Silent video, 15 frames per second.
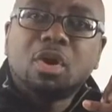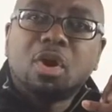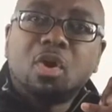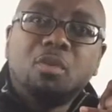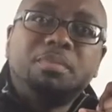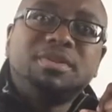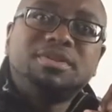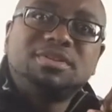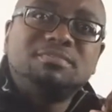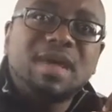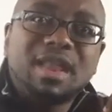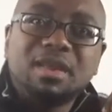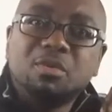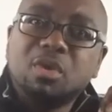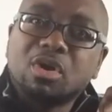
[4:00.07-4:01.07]
hoping
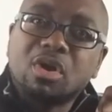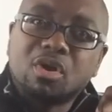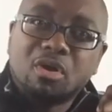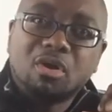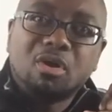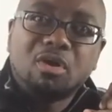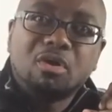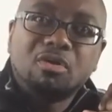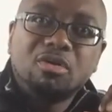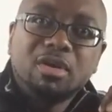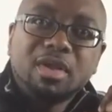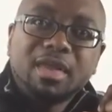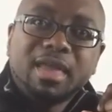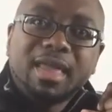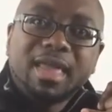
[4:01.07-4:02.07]
somebody would call
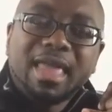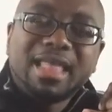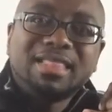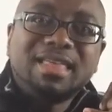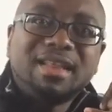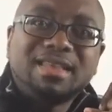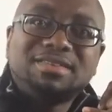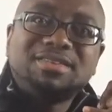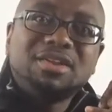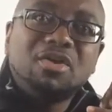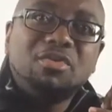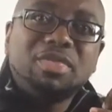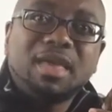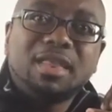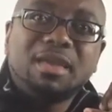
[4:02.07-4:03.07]
and let us
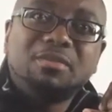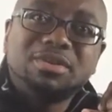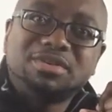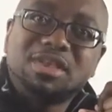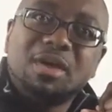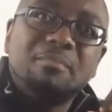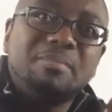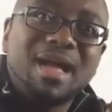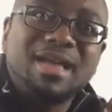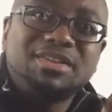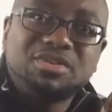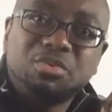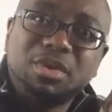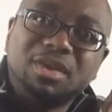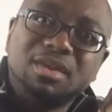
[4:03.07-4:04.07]
know that it was their bike
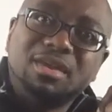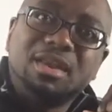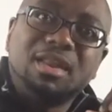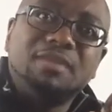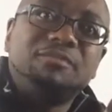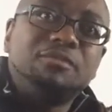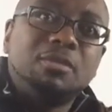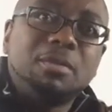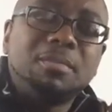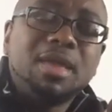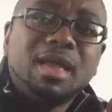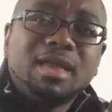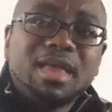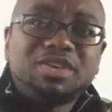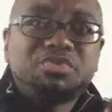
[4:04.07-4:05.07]
so we can get it for them.
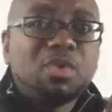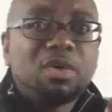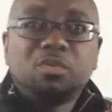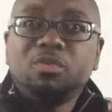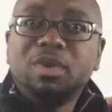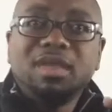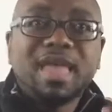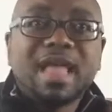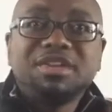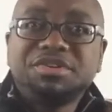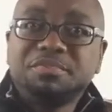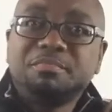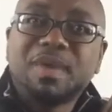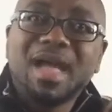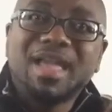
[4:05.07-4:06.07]
Guess what? We got
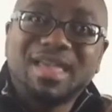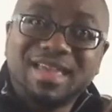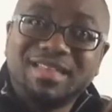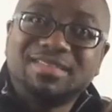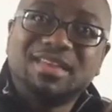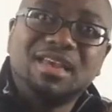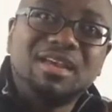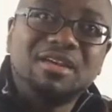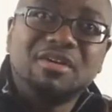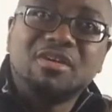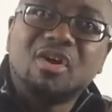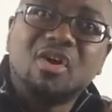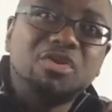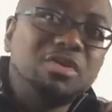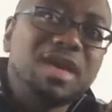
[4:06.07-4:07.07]
your bike. It's here.
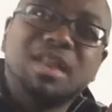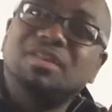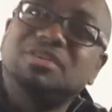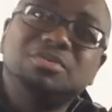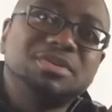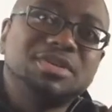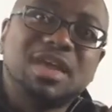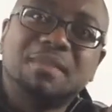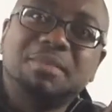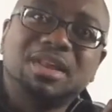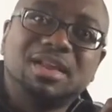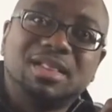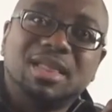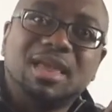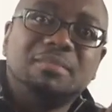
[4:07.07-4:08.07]
All you got to do is come and
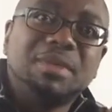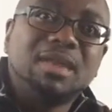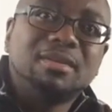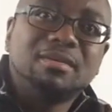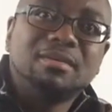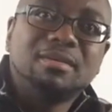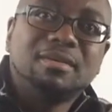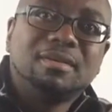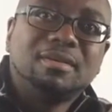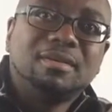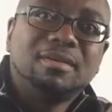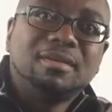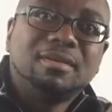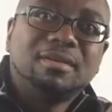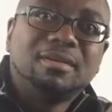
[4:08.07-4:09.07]
claim it.
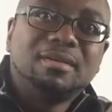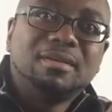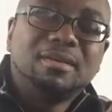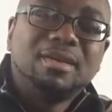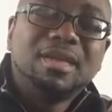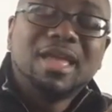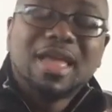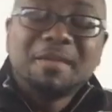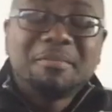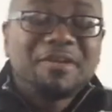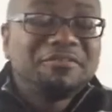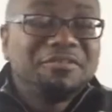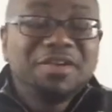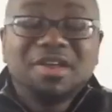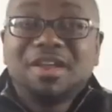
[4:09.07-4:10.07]
And my
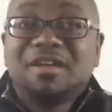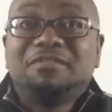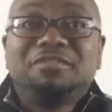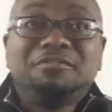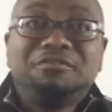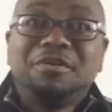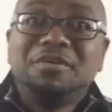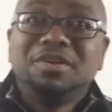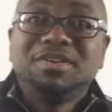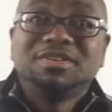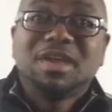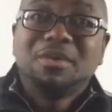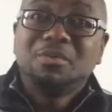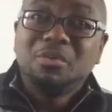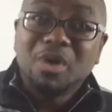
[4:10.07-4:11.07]
friend got off the phone. He's
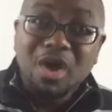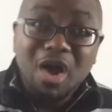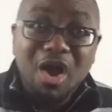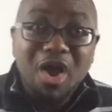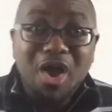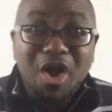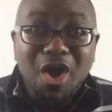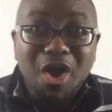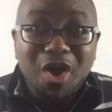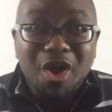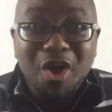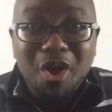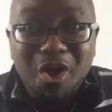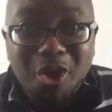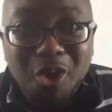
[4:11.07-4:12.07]
like,
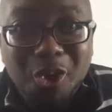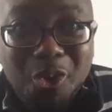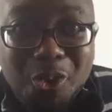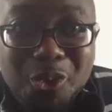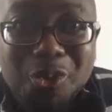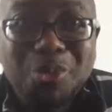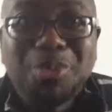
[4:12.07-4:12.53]
whoa!